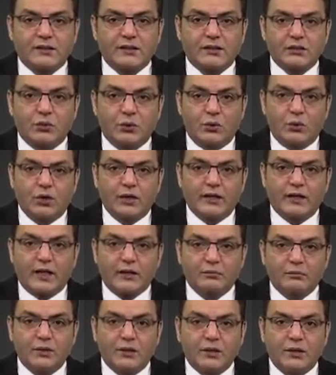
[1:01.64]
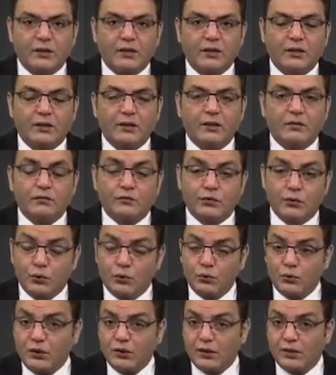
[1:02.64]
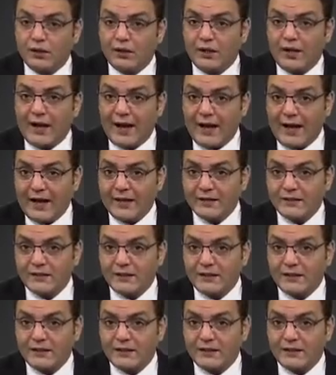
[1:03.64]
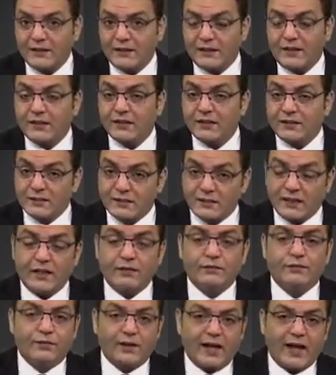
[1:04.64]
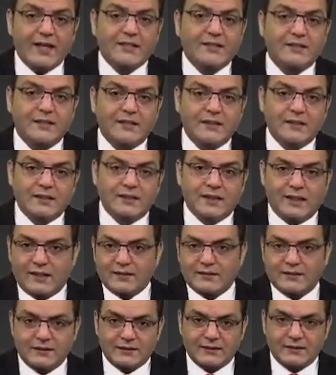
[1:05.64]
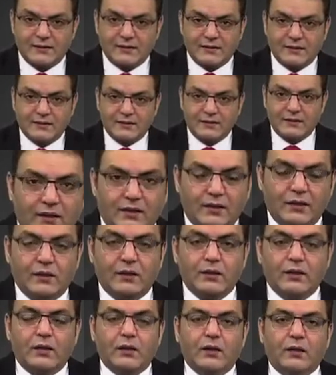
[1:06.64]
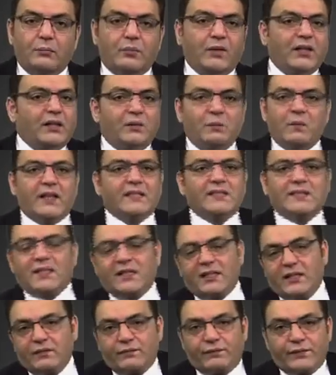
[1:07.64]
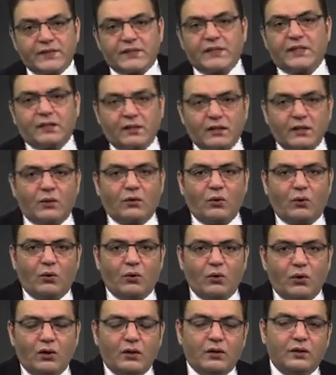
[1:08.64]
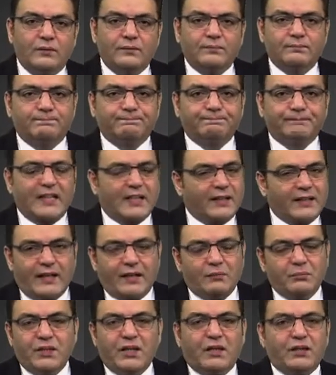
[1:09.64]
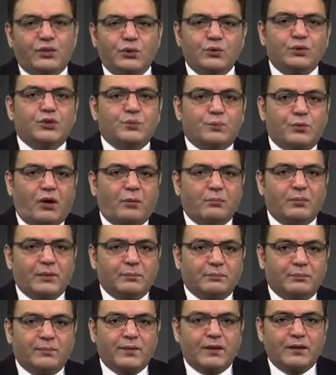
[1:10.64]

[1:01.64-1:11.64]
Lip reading: as gold can be viewed as a safe asset class. But investing in physical gold can be a huge problem,